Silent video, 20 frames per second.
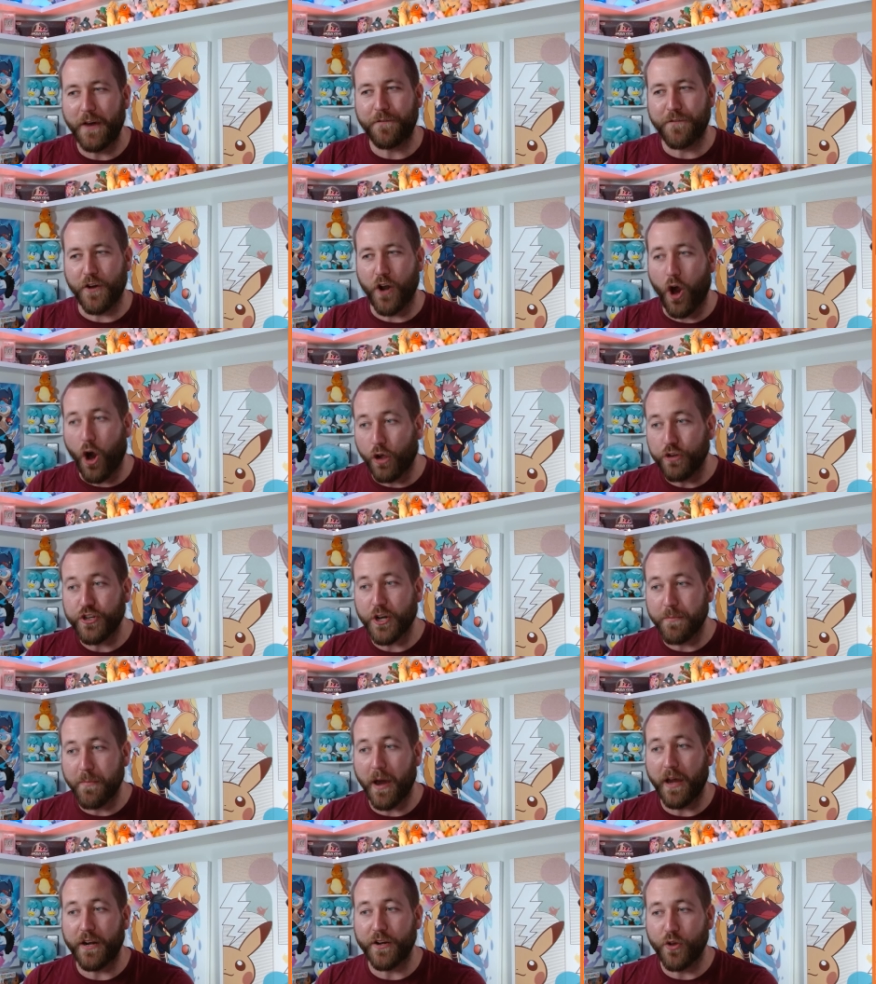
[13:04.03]
for ultra
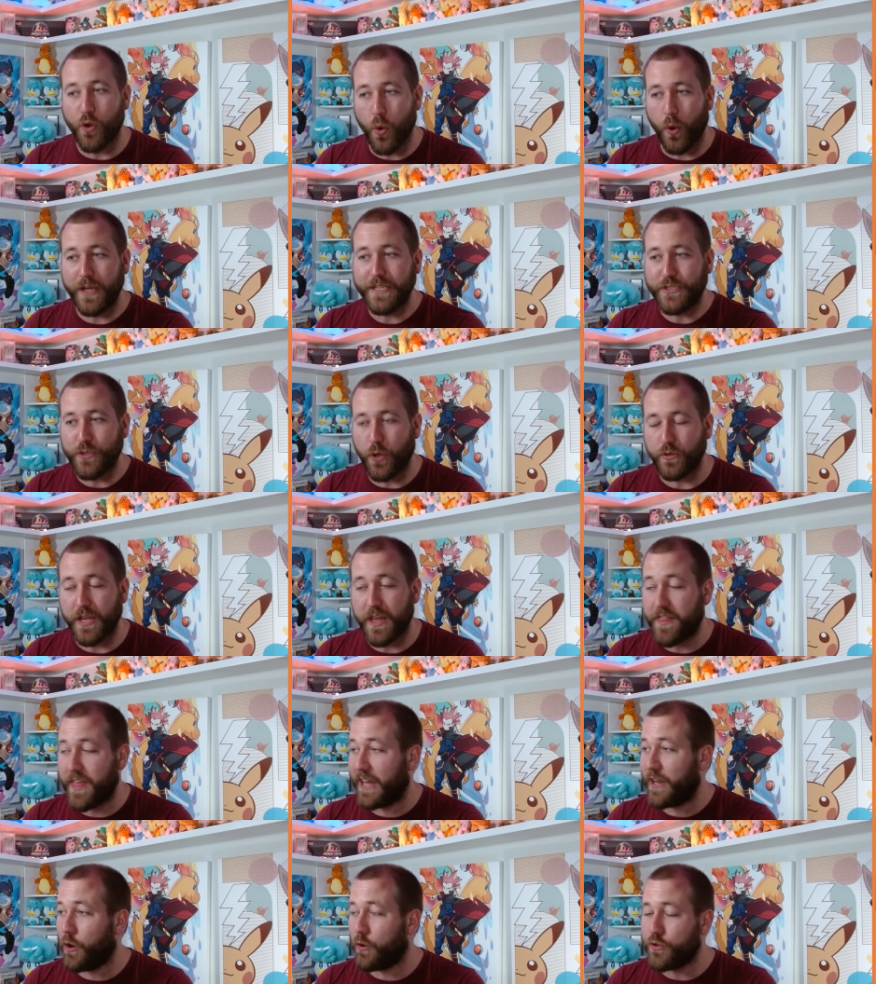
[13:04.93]
modern coins only.
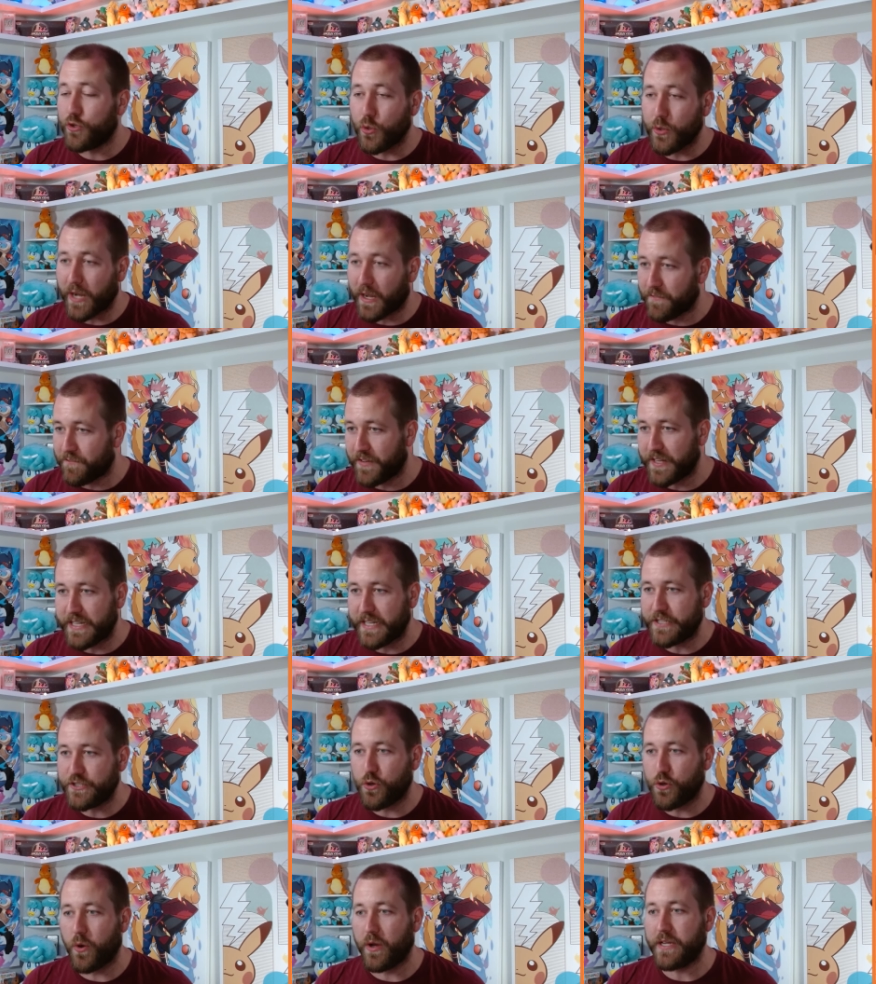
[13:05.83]
They don't do it on
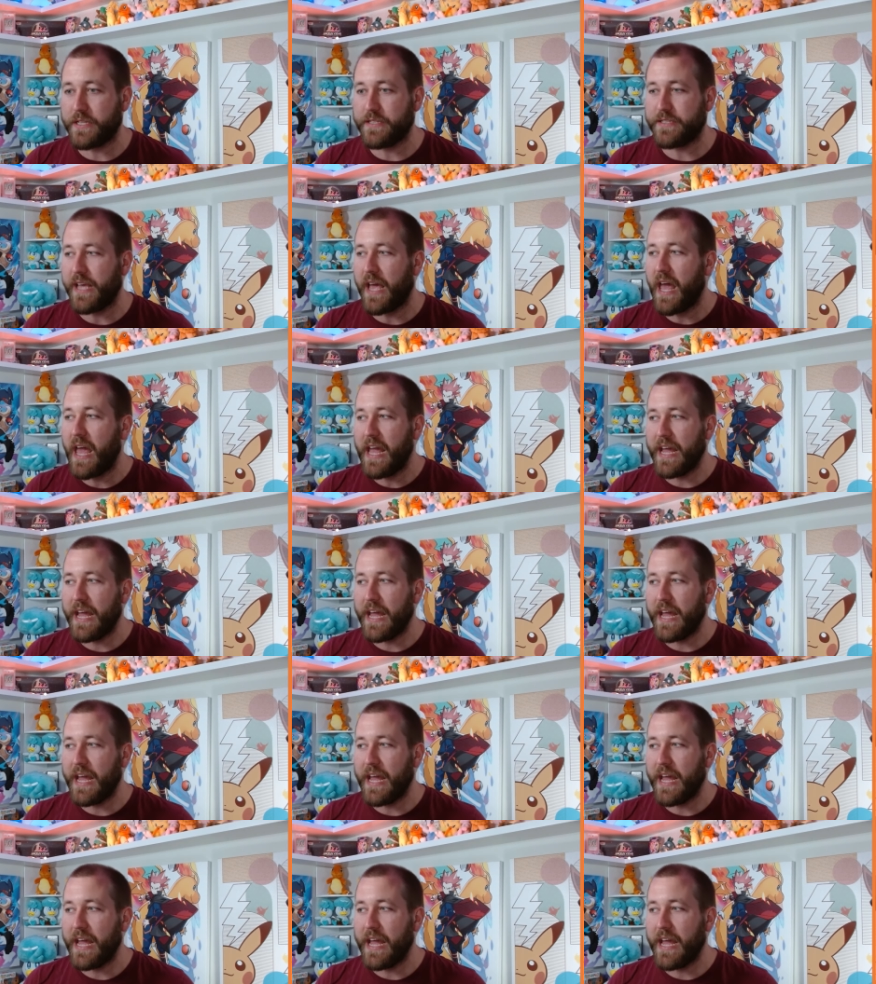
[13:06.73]
vintage coins.